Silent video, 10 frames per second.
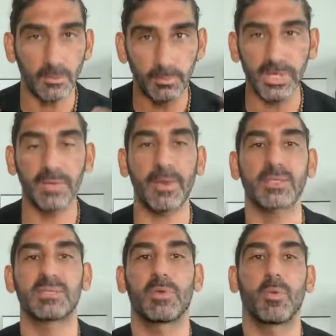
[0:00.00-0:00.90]
bring
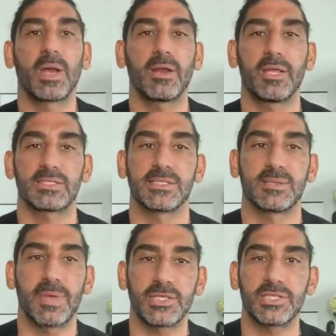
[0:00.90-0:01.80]
about some awareness and
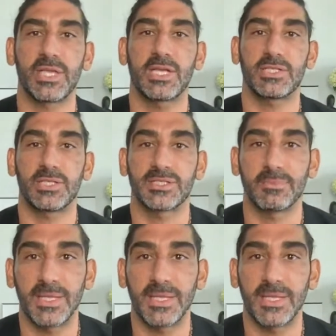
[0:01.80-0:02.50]
some education and some